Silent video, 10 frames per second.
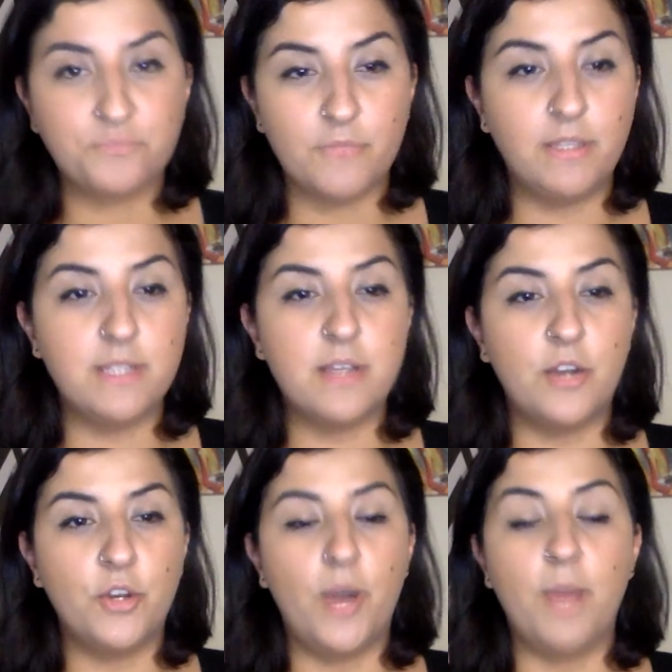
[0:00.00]
These are
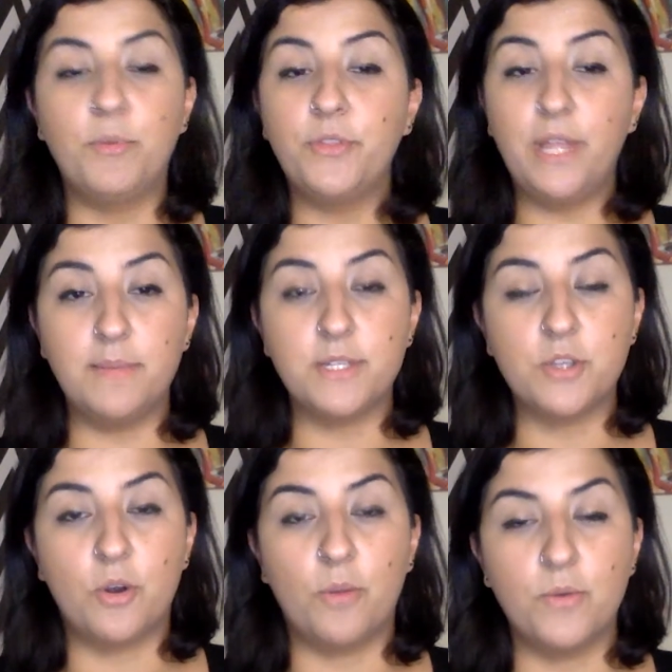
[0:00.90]
your hypothalamus
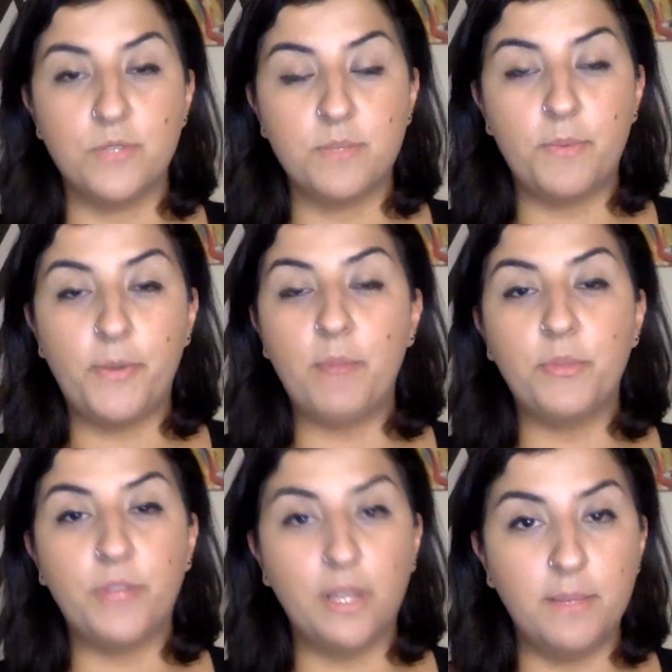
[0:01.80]
hormones. You remember
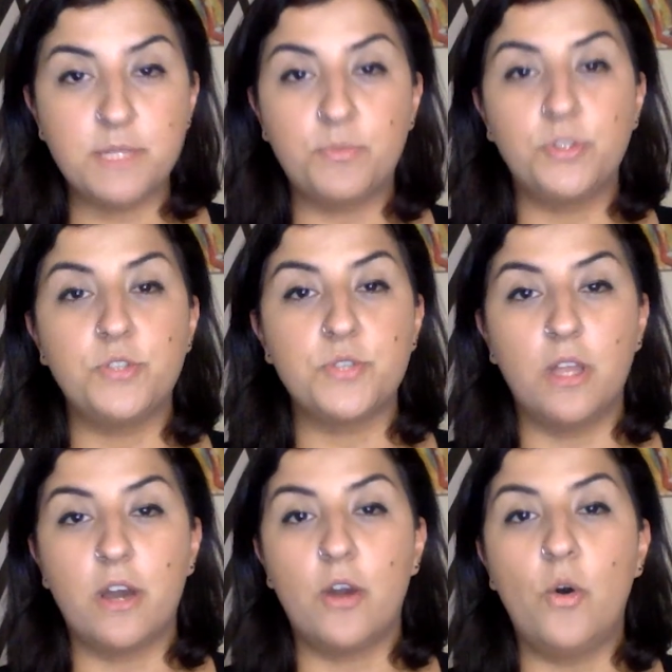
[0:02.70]
hypothalamus produce a
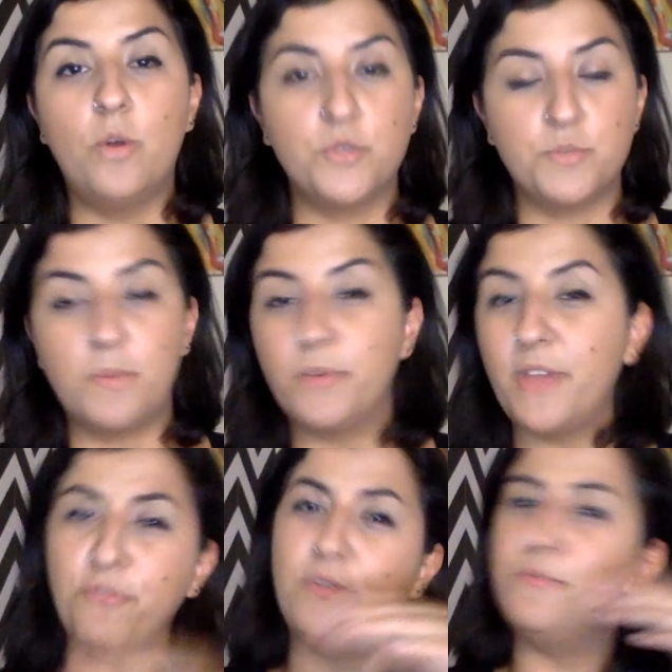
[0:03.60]
lot of hormones. Remember
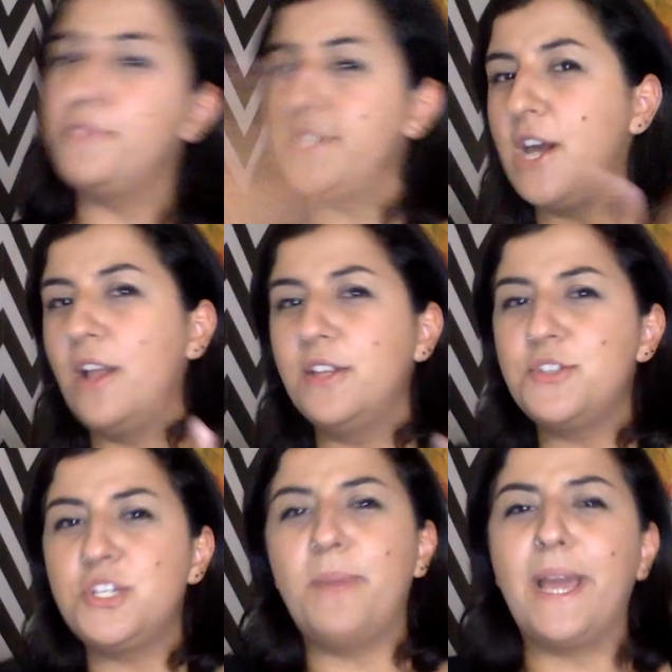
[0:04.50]
that from
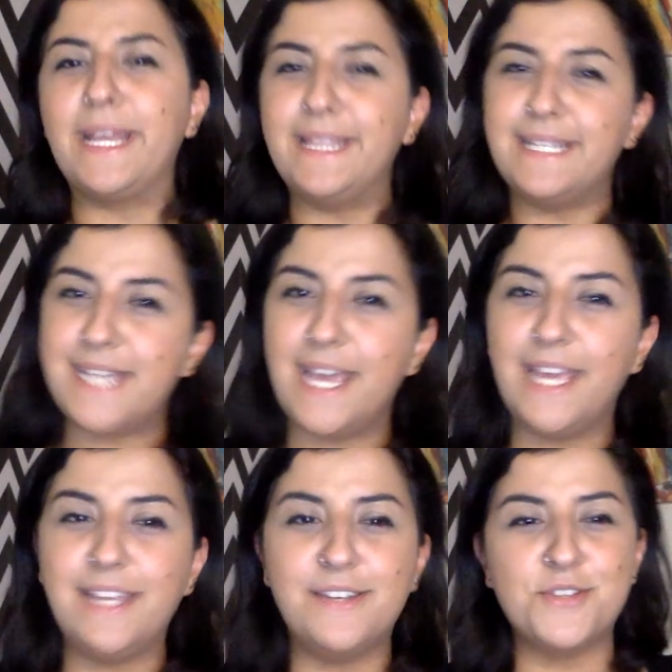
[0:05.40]
physiology back in the
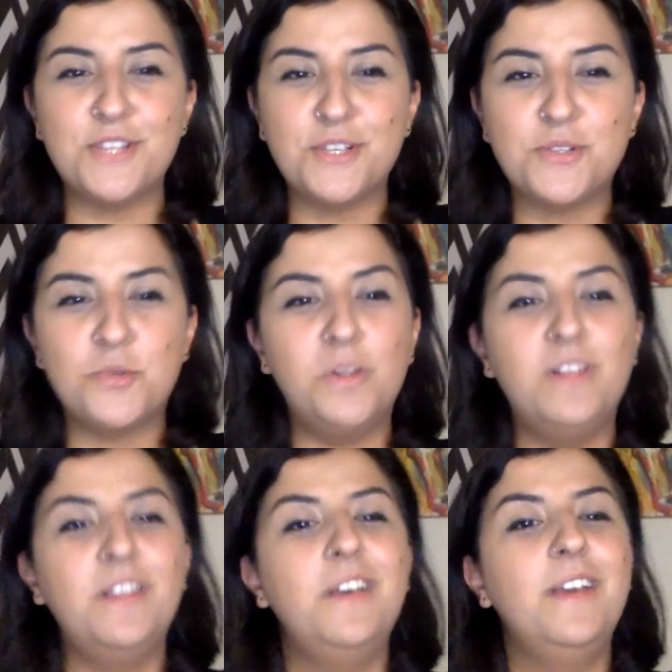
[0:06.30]
day, nursing
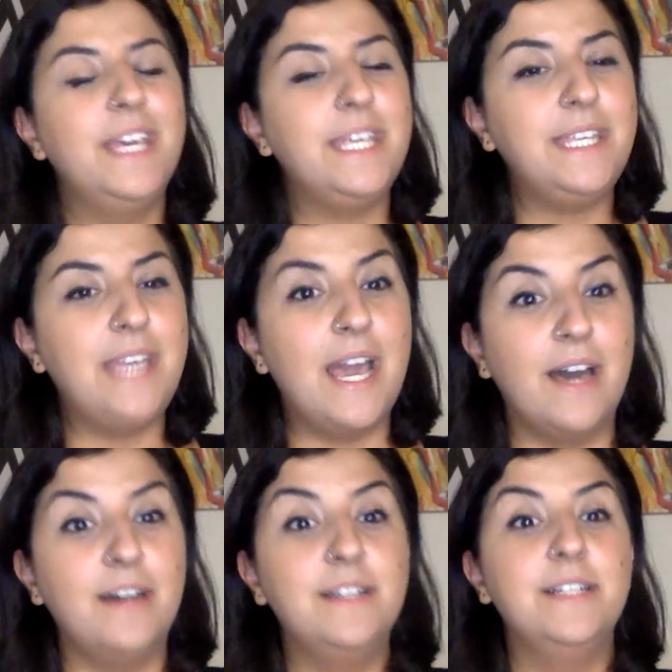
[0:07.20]
school?
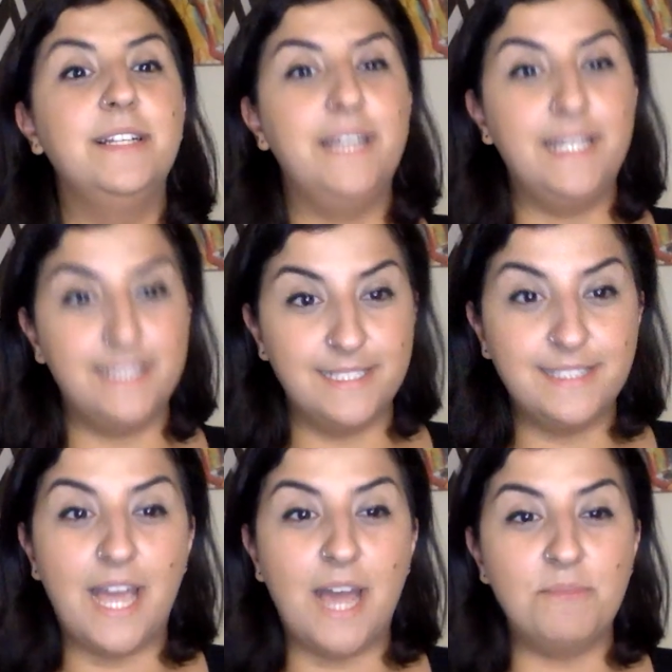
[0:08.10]
Yeah,
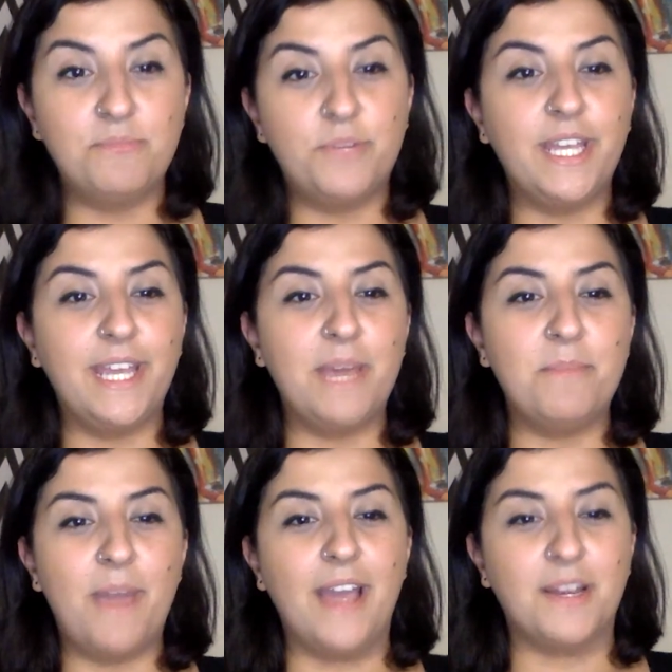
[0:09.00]
I'm bringing
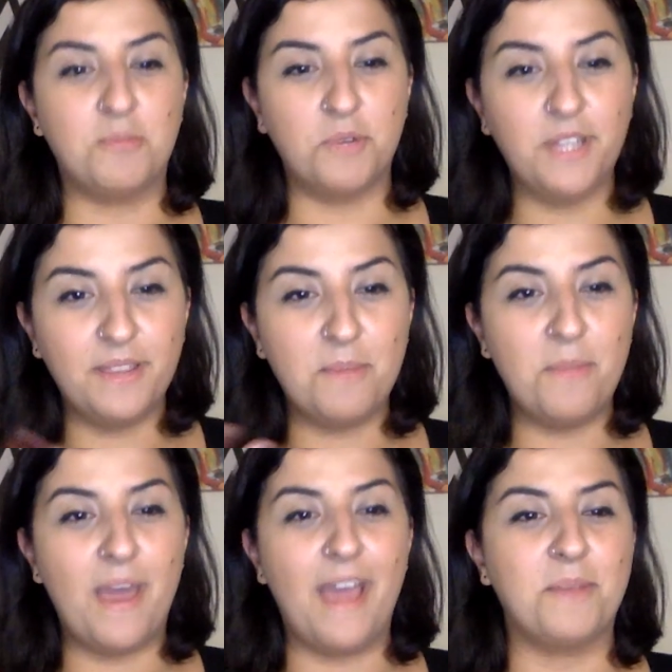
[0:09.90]
them
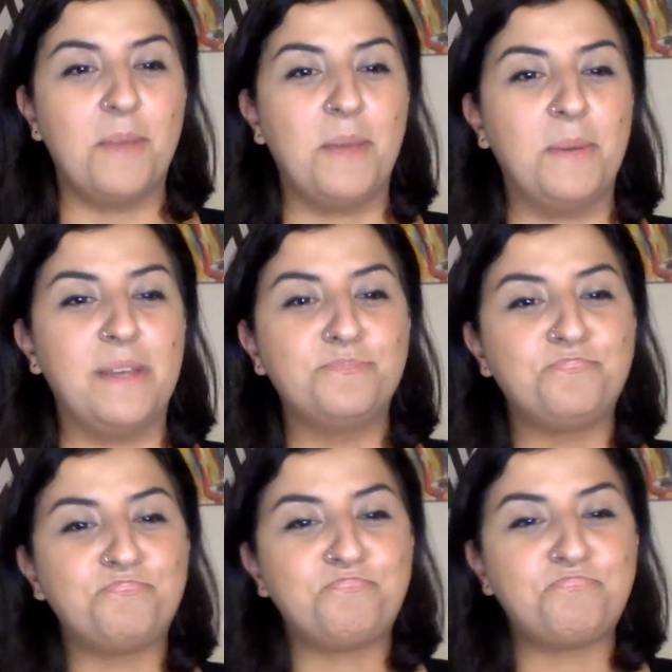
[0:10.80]
back, baby.
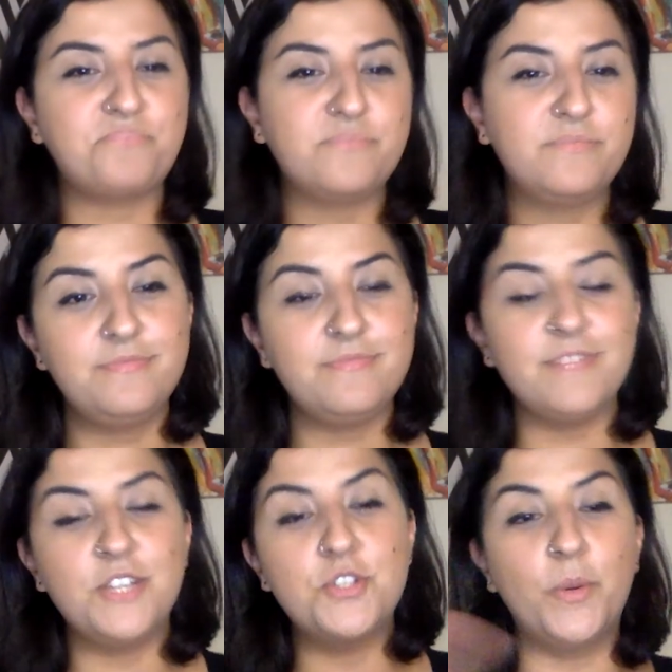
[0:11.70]

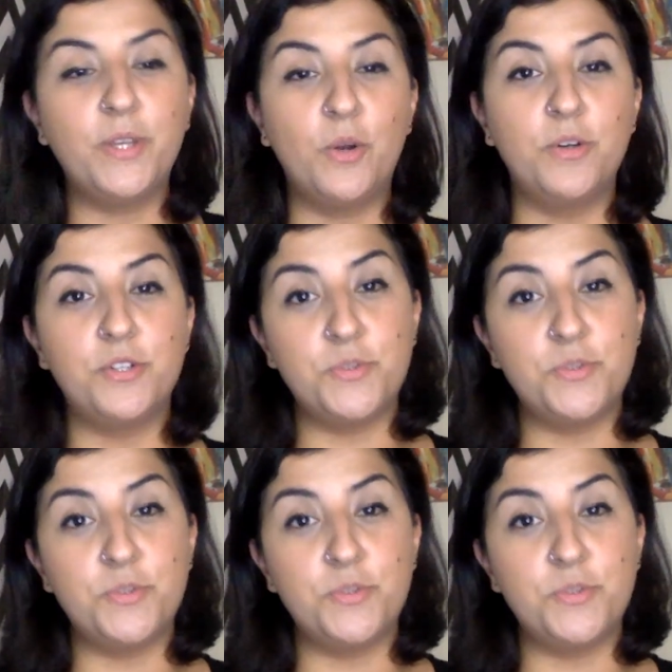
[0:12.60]
So in order to